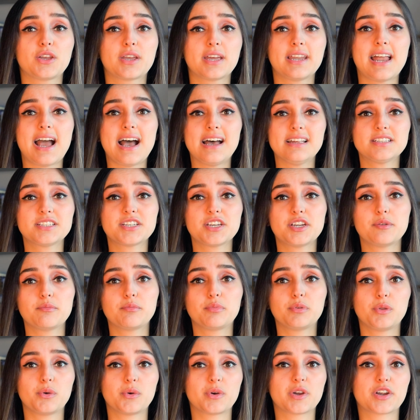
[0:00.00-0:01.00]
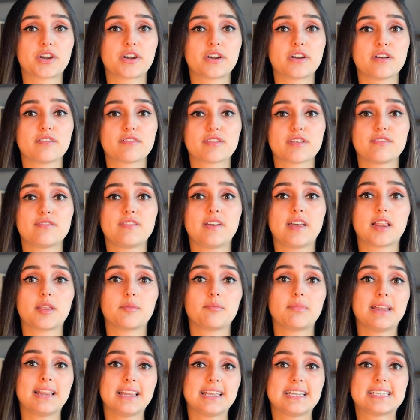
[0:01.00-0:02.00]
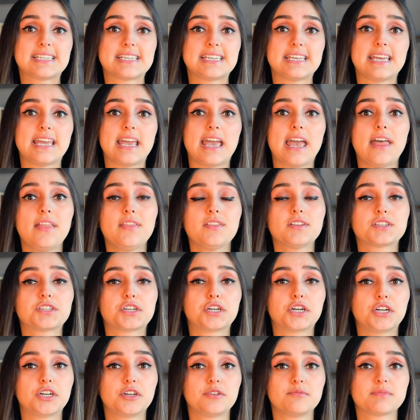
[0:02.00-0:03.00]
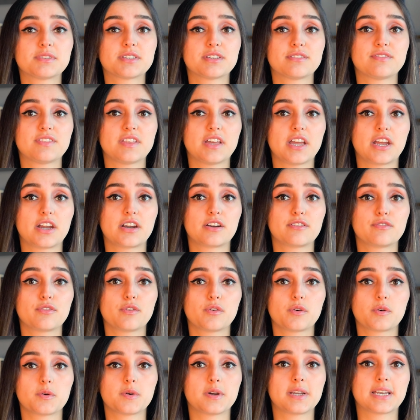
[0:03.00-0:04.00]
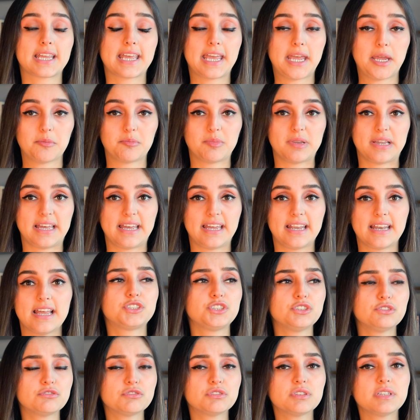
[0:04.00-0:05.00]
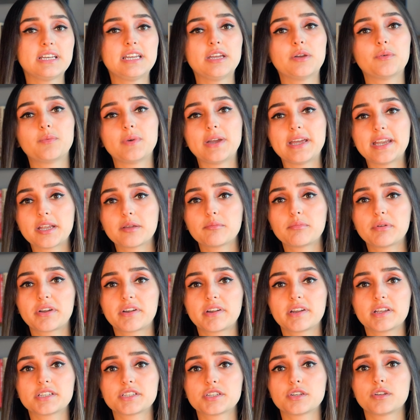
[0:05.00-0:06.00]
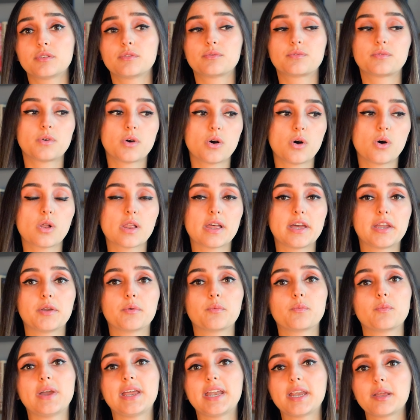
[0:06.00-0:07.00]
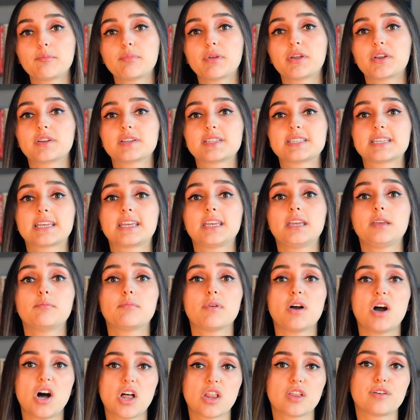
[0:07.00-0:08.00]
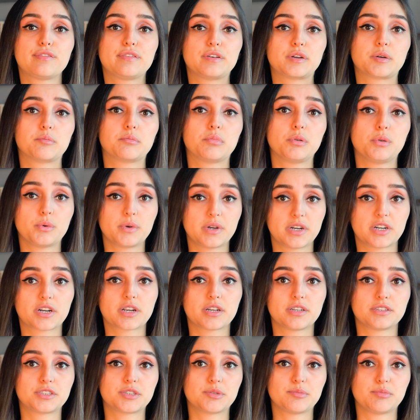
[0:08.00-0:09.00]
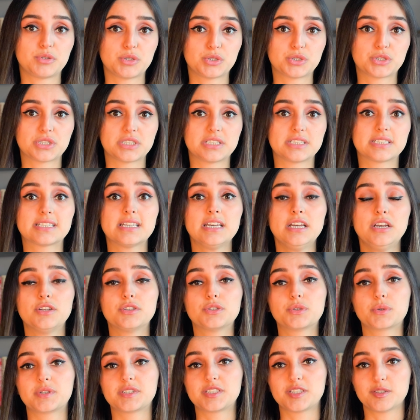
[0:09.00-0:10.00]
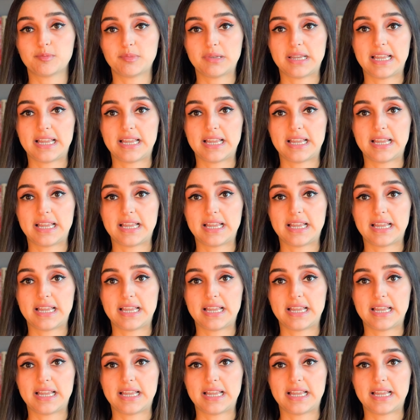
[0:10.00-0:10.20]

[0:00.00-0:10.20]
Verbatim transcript: You can ask your employer of the availability and the terms of their 401k plan. It's usually a waiting period to enroll and a waiting period to keep all of your employer contributions towards your